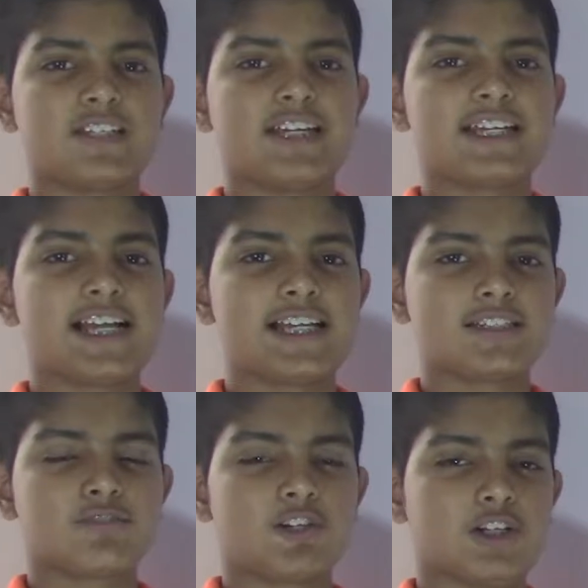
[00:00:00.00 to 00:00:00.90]
Hey
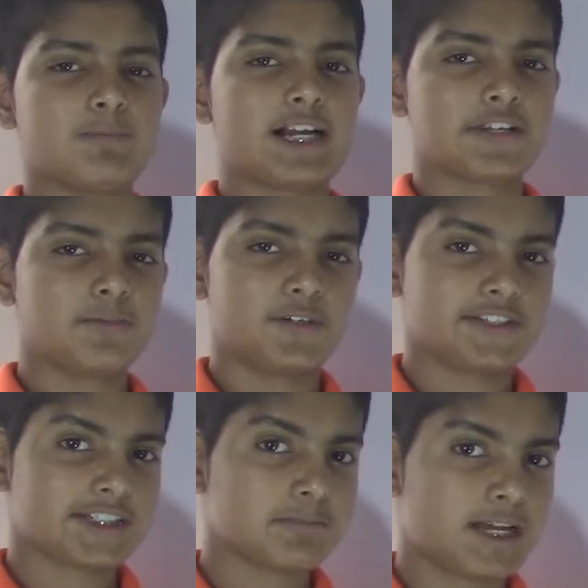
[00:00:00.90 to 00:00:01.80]
guys, welcome back to Bro
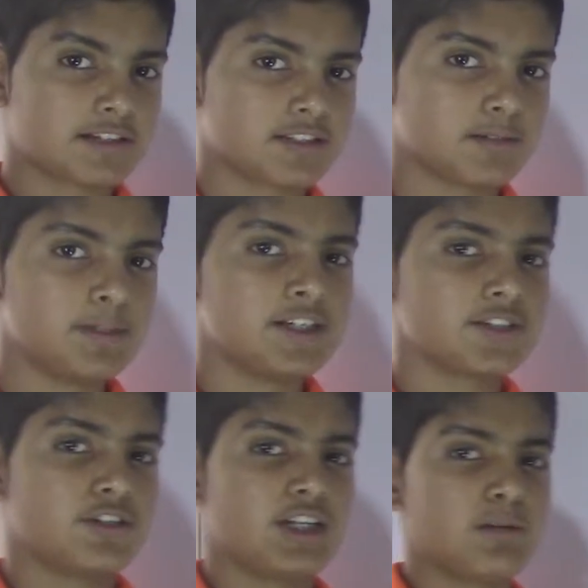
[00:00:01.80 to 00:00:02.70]
and Sis Math Club.
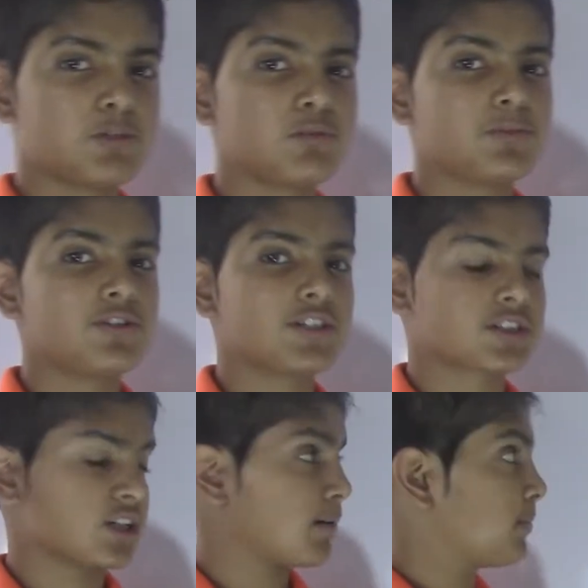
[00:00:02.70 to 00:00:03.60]
Today I'm going to be doing the
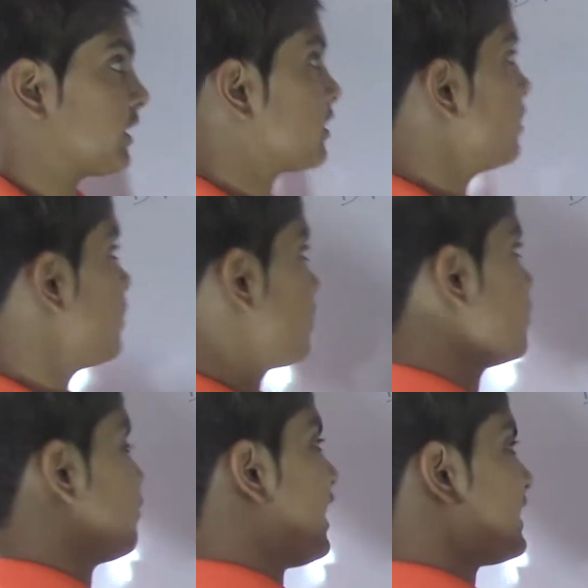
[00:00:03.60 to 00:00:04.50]
topic
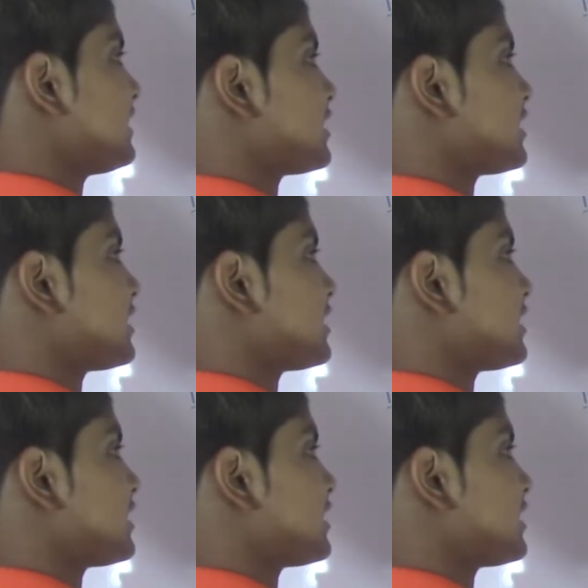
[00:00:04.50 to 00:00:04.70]
dividing